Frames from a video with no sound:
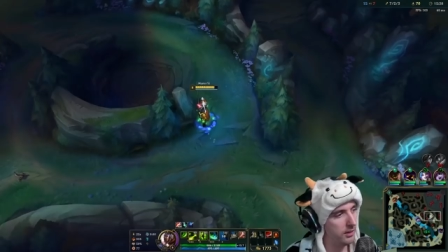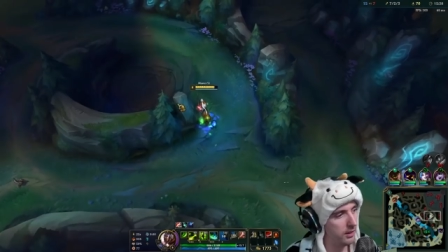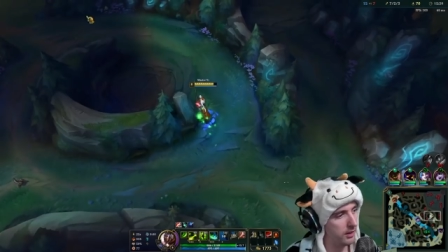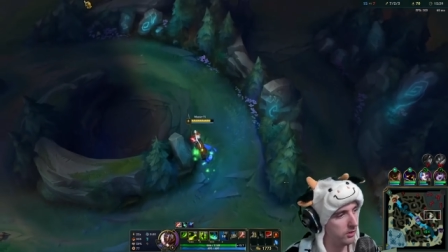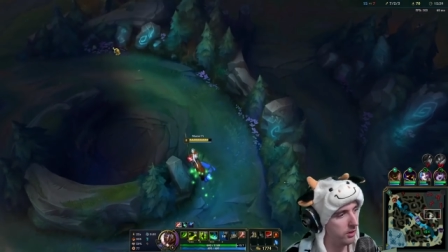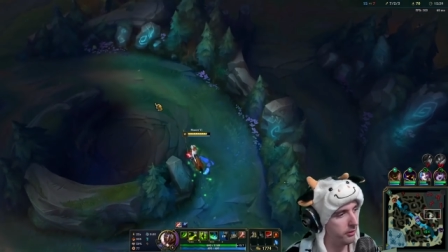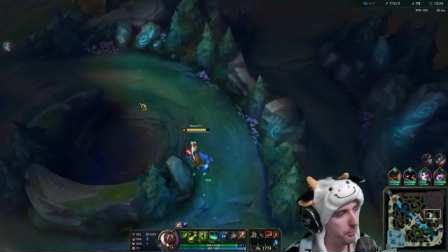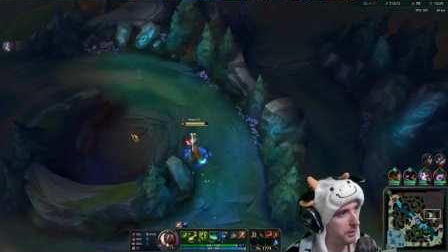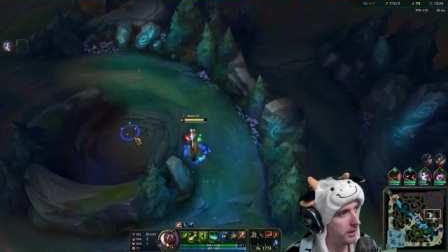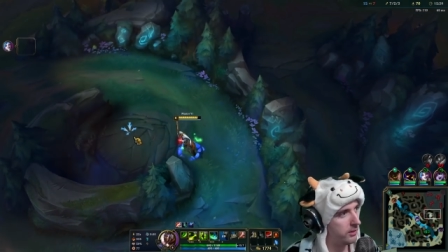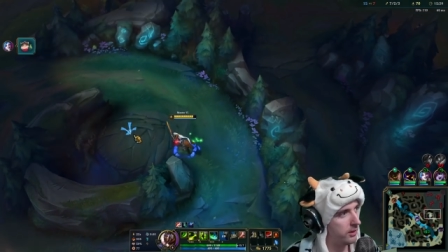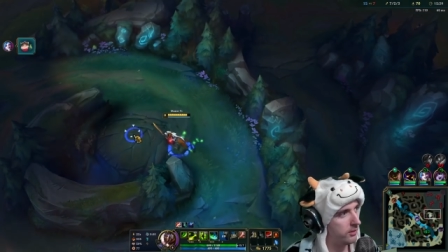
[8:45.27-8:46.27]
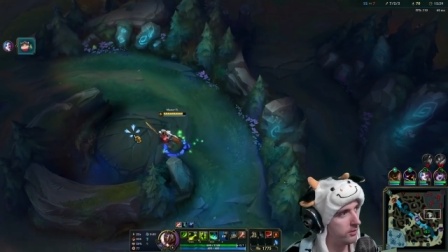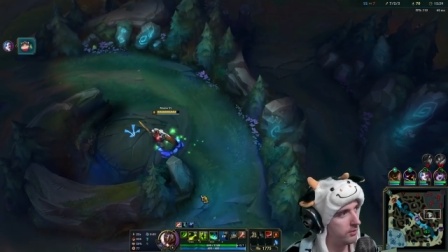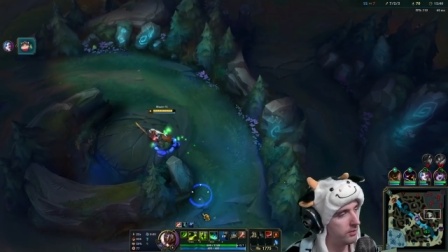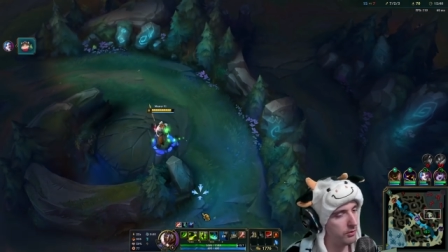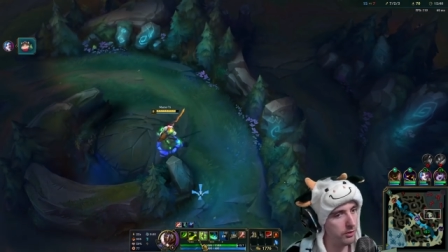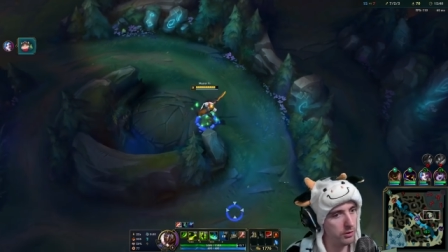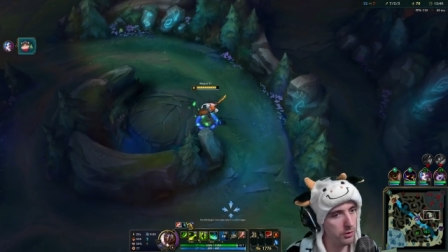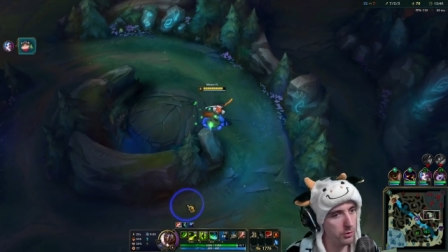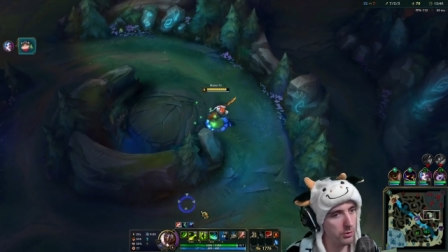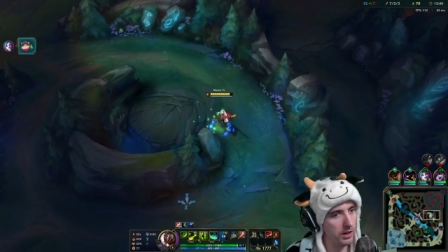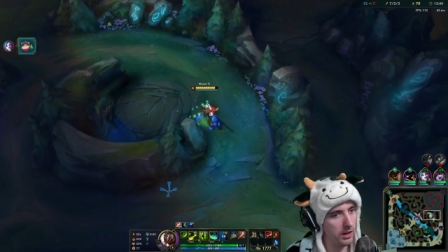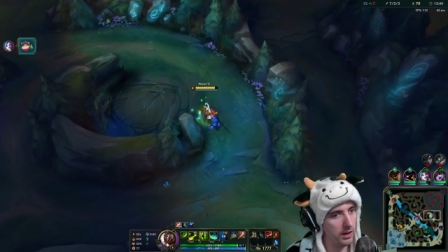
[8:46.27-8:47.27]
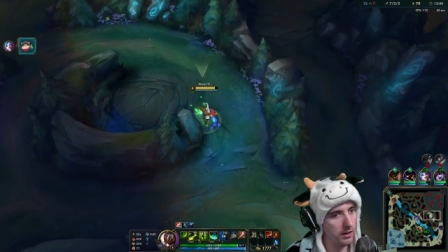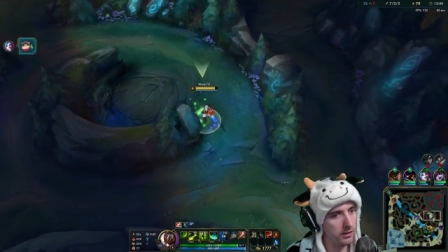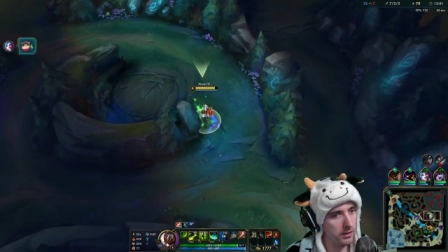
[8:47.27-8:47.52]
Like Duskblade does, even if you do, uh,